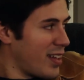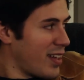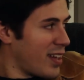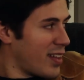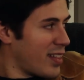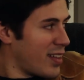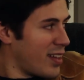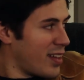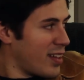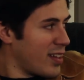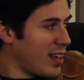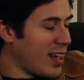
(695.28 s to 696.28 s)

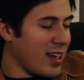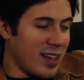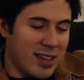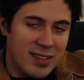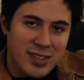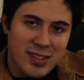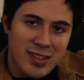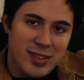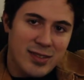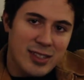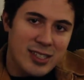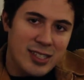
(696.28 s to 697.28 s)
And yeah,
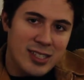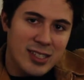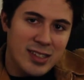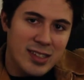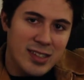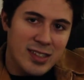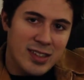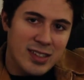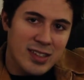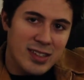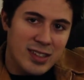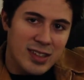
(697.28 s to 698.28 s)
so
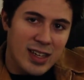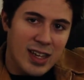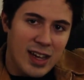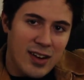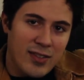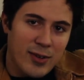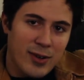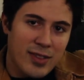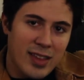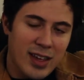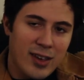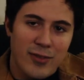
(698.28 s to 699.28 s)
take care everyone.
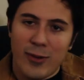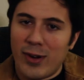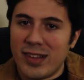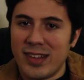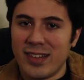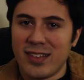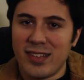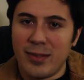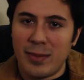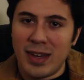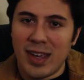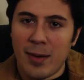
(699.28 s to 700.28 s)
Thank you for watching this little
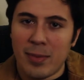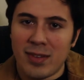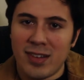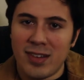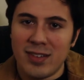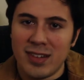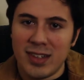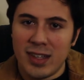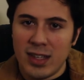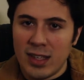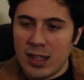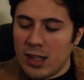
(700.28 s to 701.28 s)
mini episode
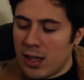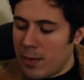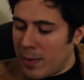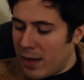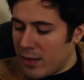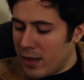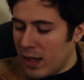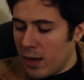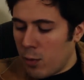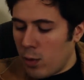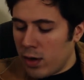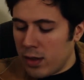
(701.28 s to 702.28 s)
about the
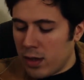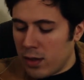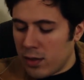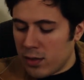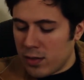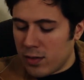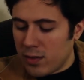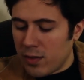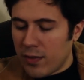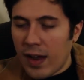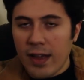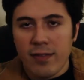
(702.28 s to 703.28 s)
one
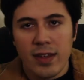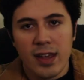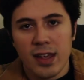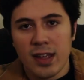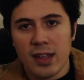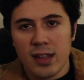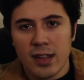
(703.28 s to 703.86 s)
surviving